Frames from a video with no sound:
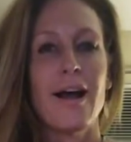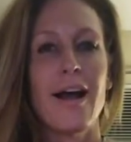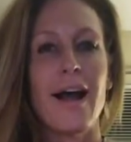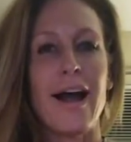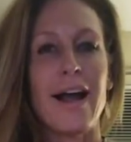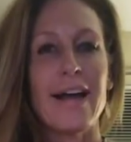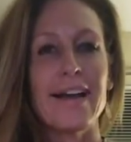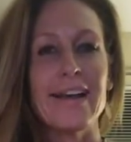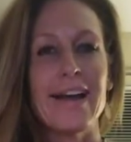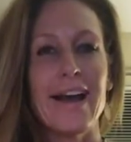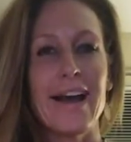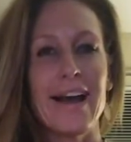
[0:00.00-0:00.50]

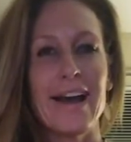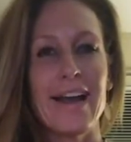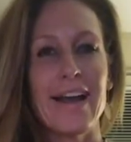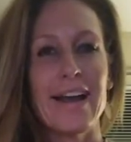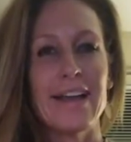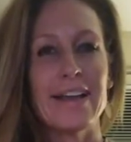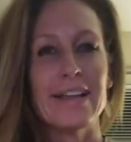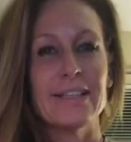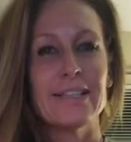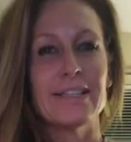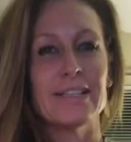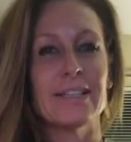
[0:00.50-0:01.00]
Hi
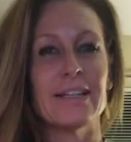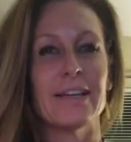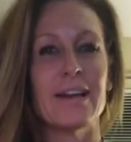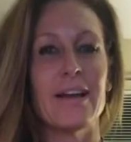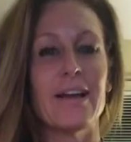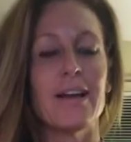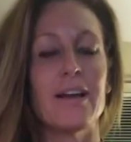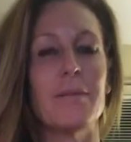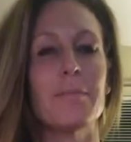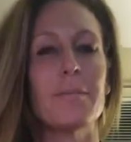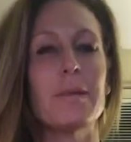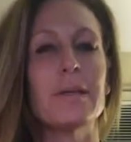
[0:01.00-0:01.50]
guys,
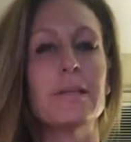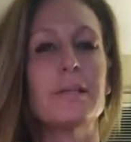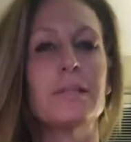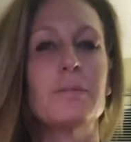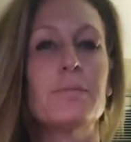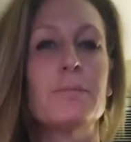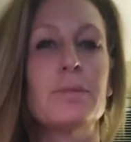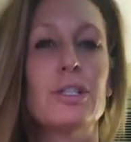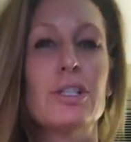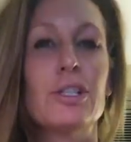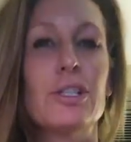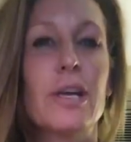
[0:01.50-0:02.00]

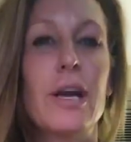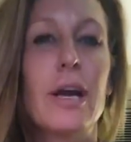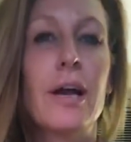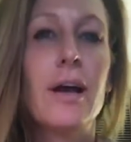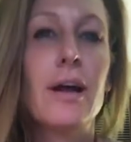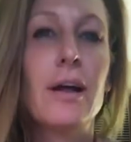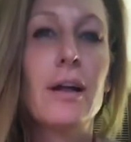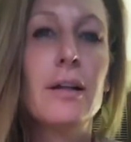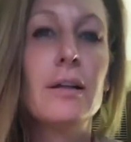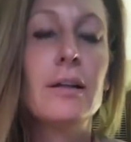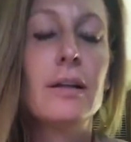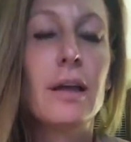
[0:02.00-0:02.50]
it's
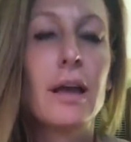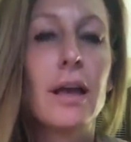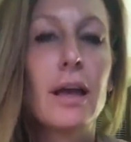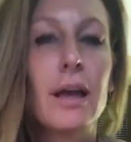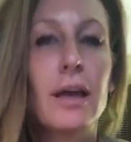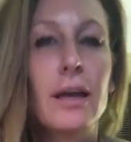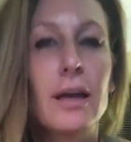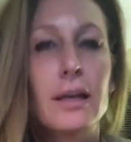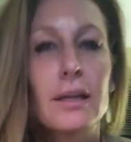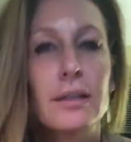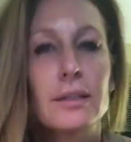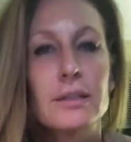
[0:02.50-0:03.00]
Michelle,
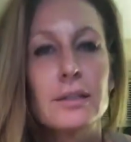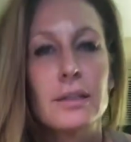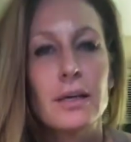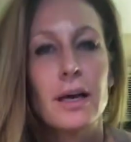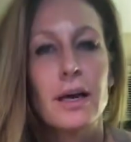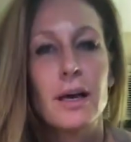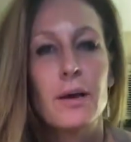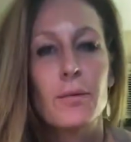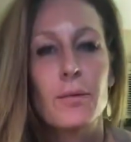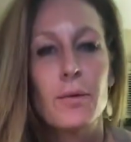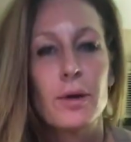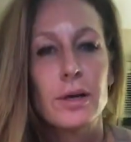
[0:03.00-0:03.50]
and
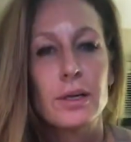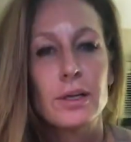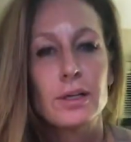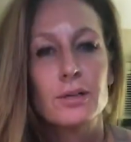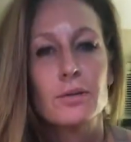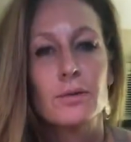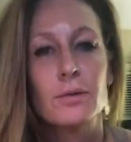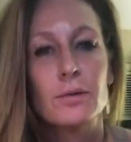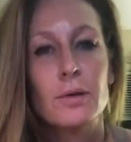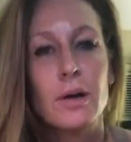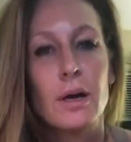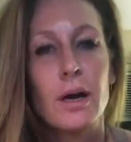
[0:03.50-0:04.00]
I want
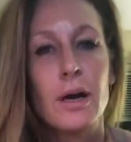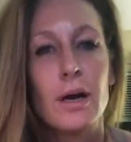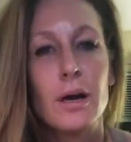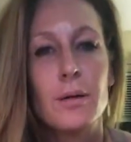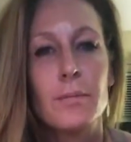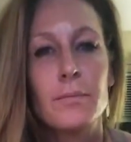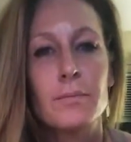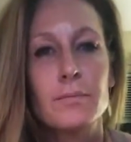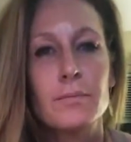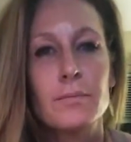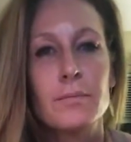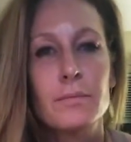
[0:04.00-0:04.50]

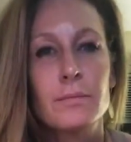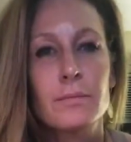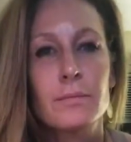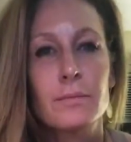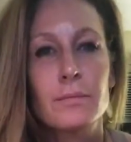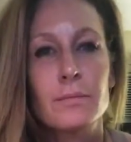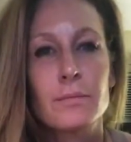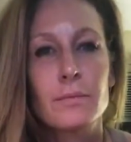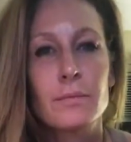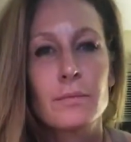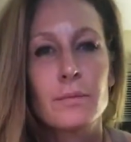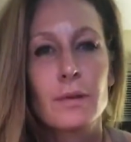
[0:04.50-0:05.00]
to
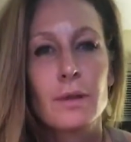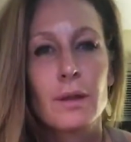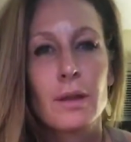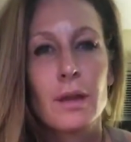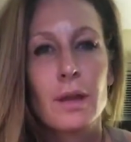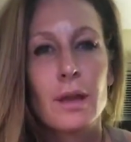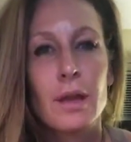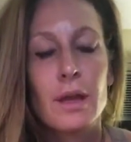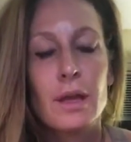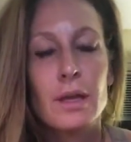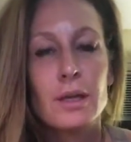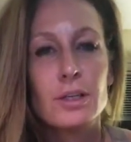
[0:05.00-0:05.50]

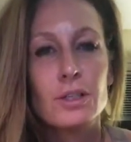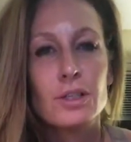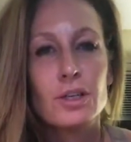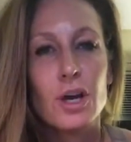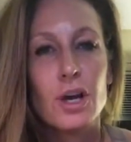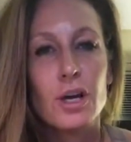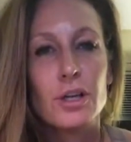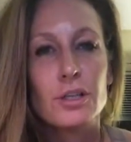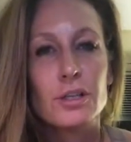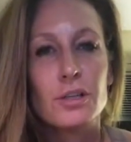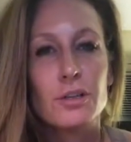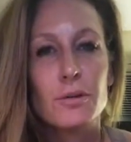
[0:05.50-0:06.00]

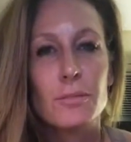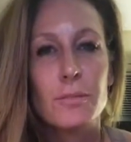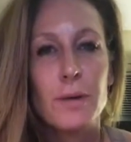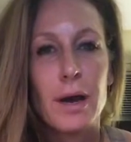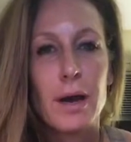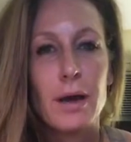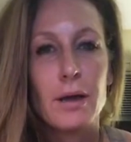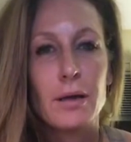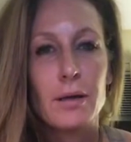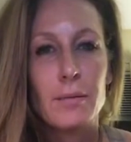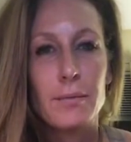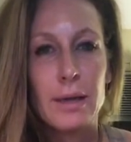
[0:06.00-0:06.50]
talk to you
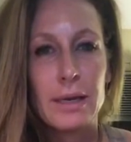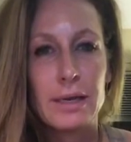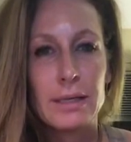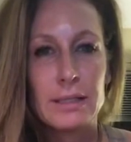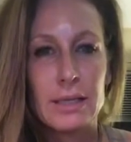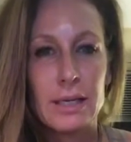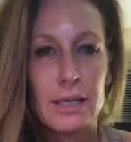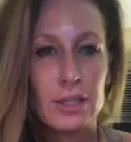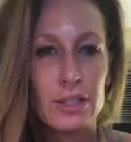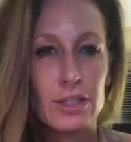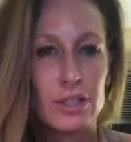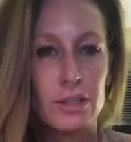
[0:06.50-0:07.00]
about a
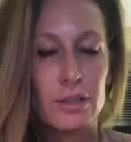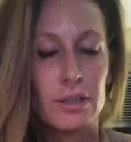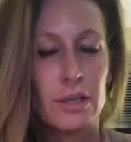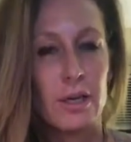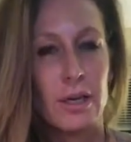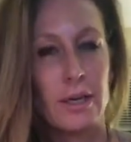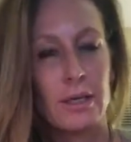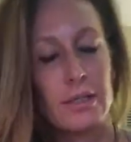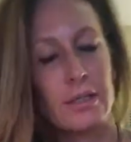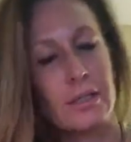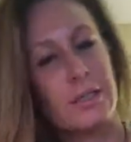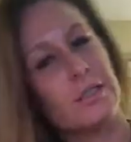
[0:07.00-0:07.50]
meditation that
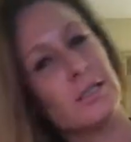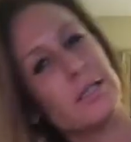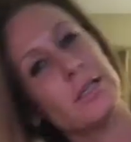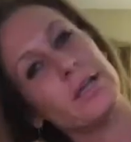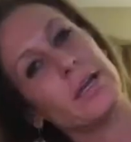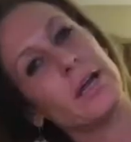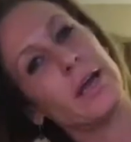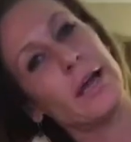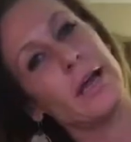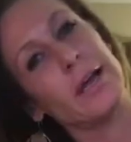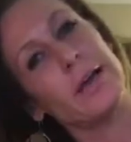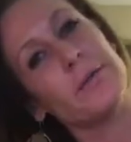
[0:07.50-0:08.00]
I did
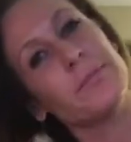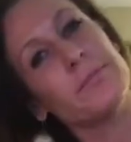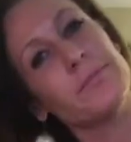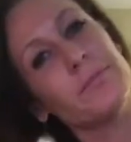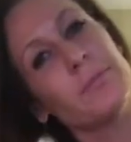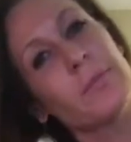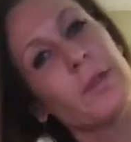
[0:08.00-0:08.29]
tonight